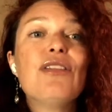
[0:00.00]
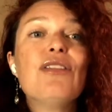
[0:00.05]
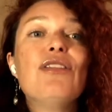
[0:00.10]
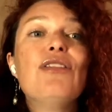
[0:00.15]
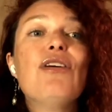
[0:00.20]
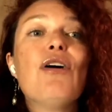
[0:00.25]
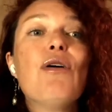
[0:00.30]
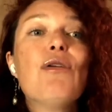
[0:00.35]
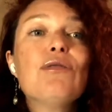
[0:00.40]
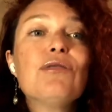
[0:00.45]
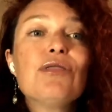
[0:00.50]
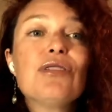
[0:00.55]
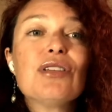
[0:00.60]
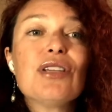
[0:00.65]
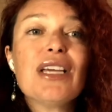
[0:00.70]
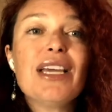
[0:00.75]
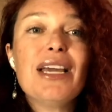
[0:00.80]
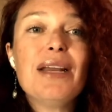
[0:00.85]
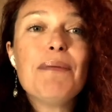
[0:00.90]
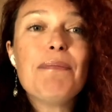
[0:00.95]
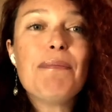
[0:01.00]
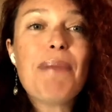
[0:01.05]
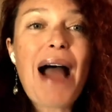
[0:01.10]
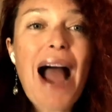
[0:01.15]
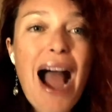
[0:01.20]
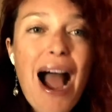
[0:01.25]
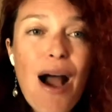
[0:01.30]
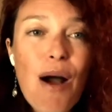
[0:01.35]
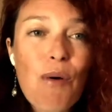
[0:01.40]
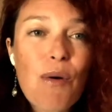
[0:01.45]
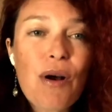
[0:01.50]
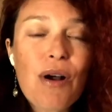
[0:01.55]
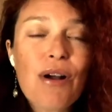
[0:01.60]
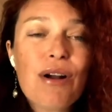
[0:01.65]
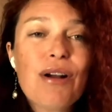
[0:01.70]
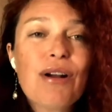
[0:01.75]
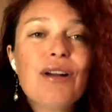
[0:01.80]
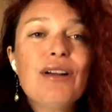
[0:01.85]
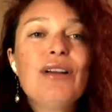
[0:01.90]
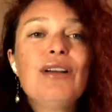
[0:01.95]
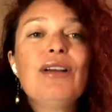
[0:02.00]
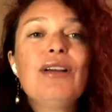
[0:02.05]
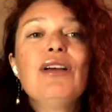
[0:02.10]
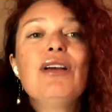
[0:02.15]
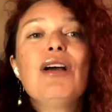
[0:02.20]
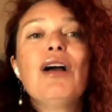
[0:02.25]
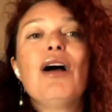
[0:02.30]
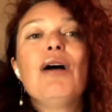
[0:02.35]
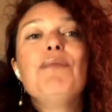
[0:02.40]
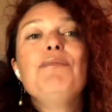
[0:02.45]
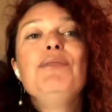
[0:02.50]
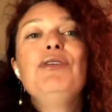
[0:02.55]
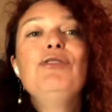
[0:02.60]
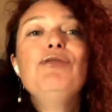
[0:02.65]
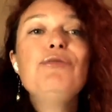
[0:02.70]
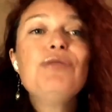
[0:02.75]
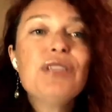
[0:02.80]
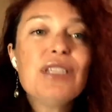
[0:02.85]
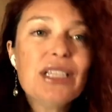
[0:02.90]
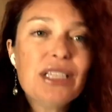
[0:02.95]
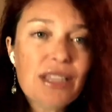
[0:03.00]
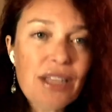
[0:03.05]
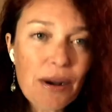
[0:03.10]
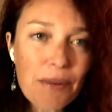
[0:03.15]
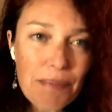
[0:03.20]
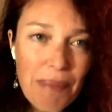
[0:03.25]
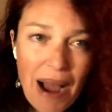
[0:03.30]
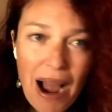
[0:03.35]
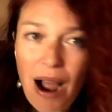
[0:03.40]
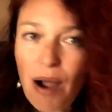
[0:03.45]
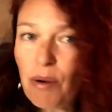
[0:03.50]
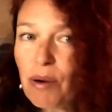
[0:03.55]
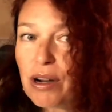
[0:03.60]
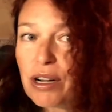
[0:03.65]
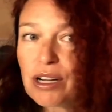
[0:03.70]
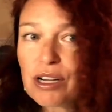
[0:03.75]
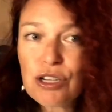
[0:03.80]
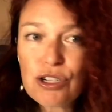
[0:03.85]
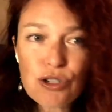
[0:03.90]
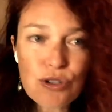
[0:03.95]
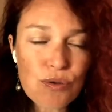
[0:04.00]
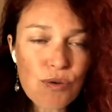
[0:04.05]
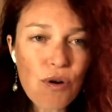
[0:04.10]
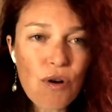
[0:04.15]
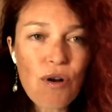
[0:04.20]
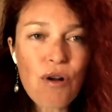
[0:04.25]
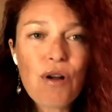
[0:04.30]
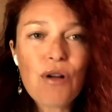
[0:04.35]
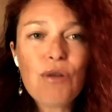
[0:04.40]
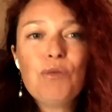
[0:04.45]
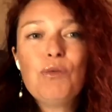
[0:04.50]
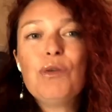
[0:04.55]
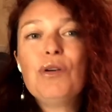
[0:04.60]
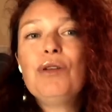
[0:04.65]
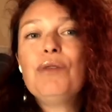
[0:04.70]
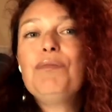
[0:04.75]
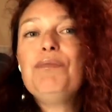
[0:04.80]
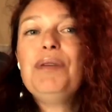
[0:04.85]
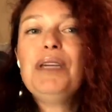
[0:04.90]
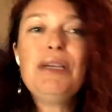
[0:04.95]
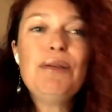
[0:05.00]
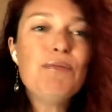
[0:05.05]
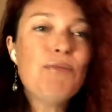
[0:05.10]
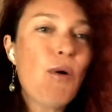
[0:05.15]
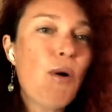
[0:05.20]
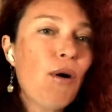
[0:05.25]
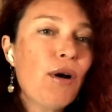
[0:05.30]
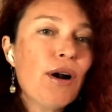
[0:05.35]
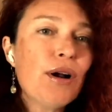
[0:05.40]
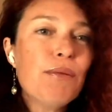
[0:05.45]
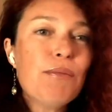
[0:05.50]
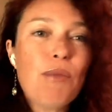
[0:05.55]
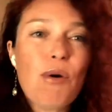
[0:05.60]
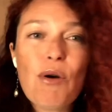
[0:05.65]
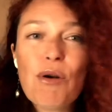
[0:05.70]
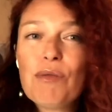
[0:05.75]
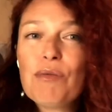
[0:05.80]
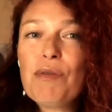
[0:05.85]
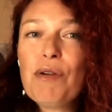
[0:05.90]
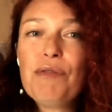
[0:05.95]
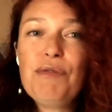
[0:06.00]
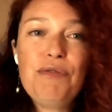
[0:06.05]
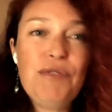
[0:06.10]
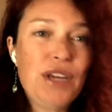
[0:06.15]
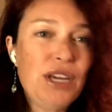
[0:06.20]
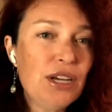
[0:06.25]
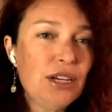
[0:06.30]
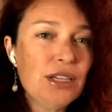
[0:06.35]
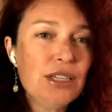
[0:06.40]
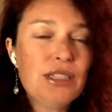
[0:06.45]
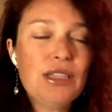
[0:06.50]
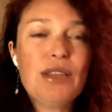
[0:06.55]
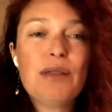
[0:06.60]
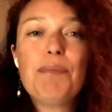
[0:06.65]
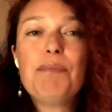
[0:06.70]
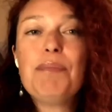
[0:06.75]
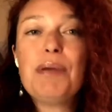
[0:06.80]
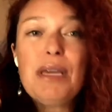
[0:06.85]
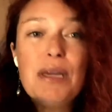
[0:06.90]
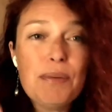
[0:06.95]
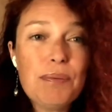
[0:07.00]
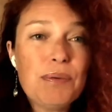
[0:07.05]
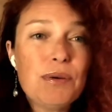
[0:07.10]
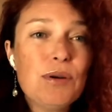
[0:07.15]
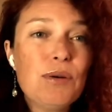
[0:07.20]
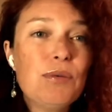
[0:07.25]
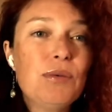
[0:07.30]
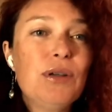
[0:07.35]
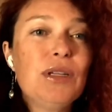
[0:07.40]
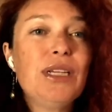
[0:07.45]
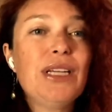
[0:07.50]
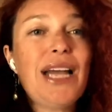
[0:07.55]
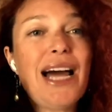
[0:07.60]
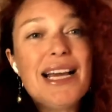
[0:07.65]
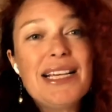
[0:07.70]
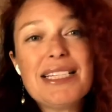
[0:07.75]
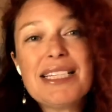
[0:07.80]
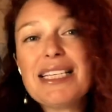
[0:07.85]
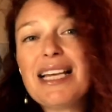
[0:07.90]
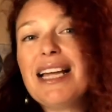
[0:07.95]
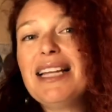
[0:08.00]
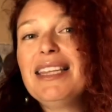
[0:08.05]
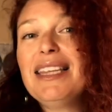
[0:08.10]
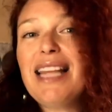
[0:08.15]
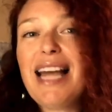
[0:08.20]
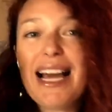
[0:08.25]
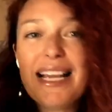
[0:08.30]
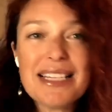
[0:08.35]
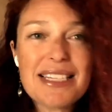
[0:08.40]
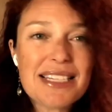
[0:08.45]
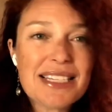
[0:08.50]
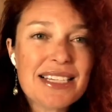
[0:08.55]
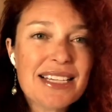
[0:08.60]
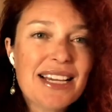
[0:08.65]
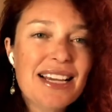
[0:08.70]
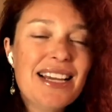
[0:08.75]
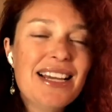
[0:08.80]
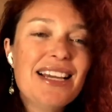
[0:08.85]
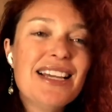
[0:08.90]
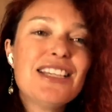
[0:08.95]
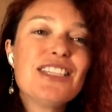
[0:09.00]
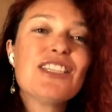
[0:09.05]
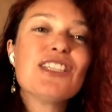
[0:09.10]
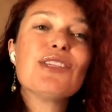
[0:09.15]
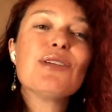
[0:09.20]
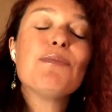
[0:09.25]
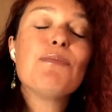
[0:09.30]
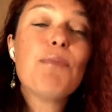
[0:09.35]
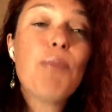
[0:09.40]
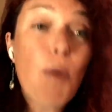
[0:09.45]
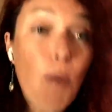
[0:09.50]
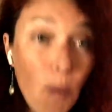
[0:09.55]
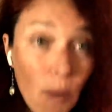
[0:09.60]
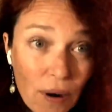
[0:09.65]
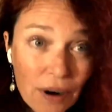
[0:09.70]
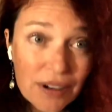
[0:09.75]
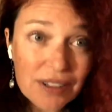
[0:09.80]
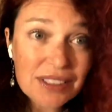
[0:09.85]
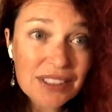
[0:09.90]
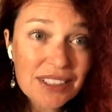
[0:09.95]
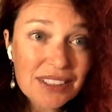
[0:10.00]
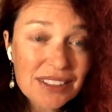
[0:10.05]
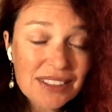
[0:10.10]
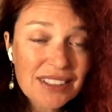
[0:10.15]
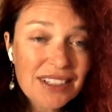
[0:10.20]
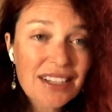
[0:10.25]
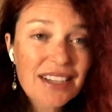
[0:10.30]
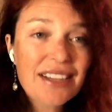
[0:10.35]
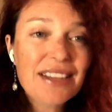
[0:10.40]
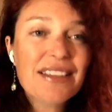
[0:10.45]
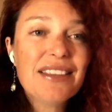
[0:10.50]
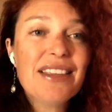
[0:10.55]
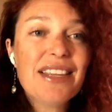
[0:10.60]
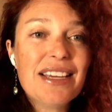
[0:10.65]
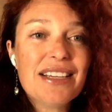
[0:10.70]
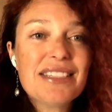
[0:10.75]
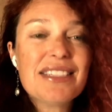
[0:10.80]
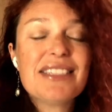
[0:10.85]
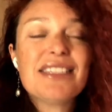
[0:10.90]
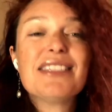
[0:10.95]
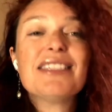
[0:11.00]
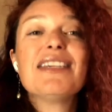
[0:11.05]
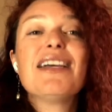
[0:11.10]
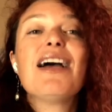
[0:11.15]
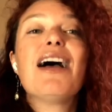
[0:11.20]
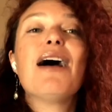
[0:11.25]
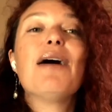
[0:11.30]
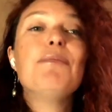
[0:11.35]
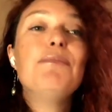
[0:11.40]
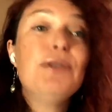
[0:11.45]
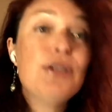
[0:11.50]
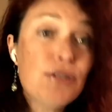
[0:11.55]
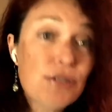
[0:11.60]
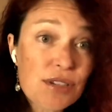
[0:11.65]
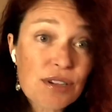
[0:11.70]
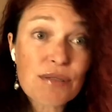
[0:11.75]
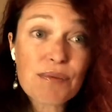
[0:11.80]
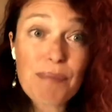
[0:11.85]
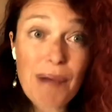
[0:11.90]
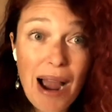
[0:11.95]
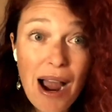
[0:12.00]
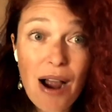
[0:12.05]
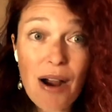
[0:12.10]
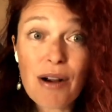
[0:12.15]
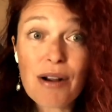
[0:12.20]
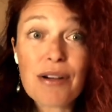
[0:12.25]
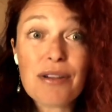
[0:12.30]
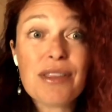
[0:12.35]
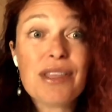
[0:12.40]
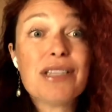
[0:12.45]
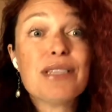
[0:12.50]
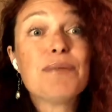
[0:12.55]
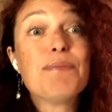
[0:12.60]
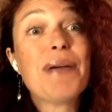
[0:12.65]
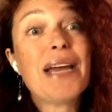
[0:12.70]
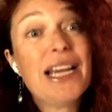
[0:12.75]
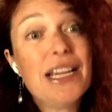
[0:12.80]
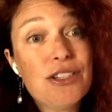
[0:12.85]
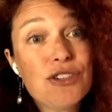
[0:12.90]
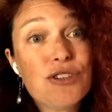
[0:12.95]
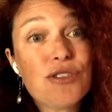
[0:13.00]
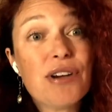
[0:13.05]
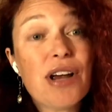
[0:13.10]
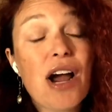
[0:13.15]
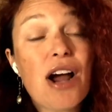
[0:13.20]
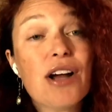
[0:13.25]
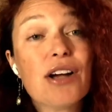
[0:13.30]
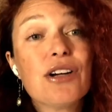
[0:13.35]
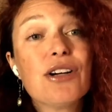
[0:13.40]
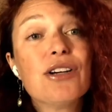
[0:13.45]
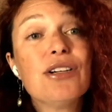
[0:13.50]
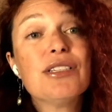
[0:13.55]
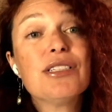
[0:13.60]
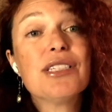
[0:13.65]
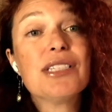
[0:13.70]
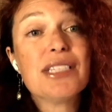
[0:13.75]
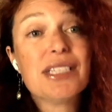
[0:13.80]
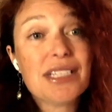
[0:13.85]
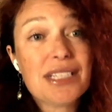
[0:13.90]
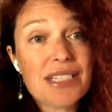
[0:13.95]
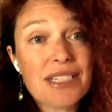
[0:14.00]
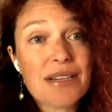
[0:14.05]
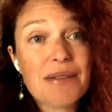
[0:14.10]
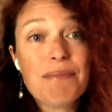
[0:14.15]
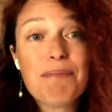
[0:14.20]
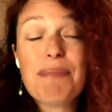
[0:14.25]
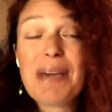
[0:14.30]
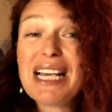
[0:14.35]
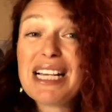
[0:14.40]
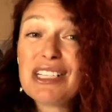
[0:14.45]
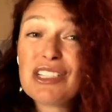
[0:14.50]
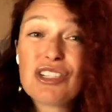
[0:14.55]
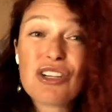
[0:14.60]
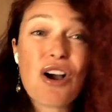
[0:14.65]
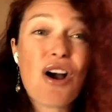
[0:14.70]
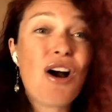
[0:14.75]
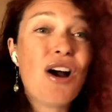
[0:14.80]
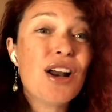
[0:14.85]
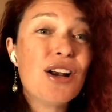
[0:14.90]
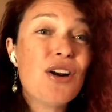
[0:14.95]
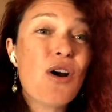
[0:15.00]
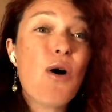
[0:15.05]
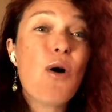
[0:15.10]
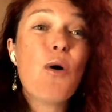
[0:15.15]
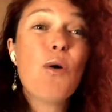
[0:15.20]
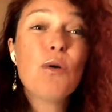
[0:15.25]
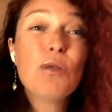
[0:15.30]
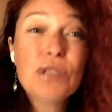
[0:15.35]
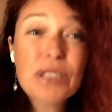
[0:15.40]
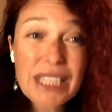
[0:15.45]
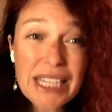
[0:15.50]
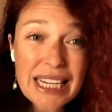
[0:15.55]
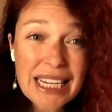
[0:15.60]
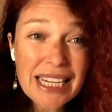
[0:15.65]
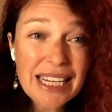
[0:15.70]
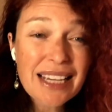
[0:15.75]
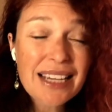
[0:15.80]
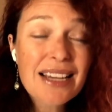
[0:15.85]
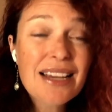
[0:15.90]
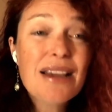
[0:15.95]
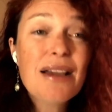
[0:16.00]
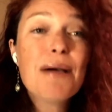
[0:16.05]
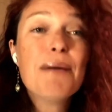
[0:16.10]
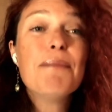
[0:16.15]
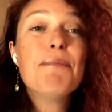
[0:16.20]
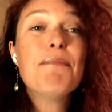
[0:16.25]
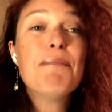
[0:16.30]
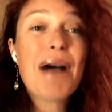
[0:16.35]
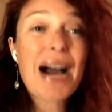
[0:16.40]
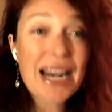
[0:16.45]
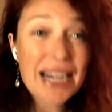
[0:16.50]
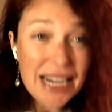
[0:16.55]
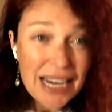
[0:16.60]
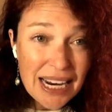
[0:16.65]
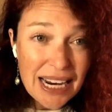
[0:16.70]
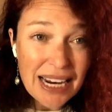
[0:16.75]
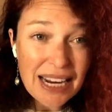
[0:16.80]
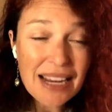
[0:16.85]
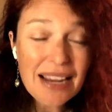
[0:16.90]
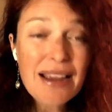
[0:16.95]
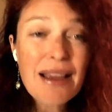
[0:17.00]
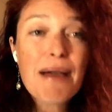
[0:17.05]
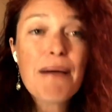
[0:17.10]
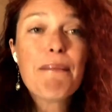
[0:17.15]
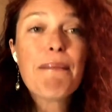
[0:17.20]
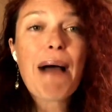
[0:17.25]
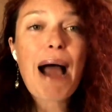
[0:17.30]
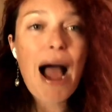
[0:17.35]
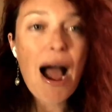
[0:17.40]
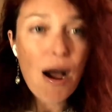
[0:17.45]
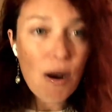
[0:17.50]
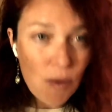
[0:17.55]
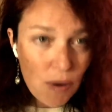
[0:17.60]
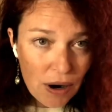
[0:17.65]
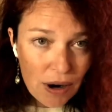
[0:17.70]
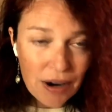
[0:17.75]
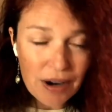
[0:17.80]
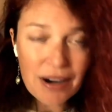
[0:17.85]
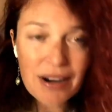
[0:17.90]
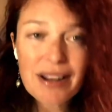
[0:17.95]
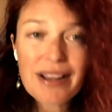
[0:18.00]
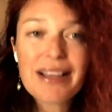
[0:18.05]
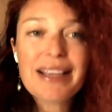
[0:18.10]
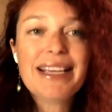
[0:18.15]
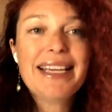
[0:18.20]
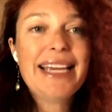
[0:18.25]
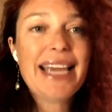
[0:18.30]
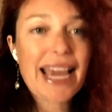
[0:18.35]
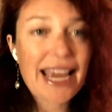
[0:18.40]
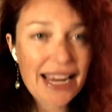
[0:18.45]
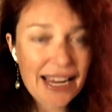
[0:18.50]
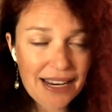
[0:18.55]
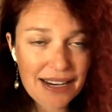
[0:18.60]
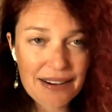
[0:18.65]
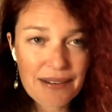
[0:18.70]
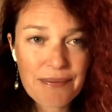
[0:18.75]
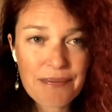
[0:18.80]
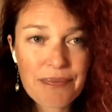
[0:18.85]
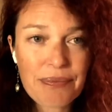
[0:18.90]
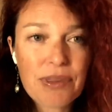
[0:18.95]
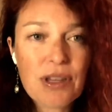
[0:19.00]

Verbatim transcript: those in power, abusing their power control will be more and more revealed. The people will less and less support this abuse of power, this patriarchal system based on only money, power gain.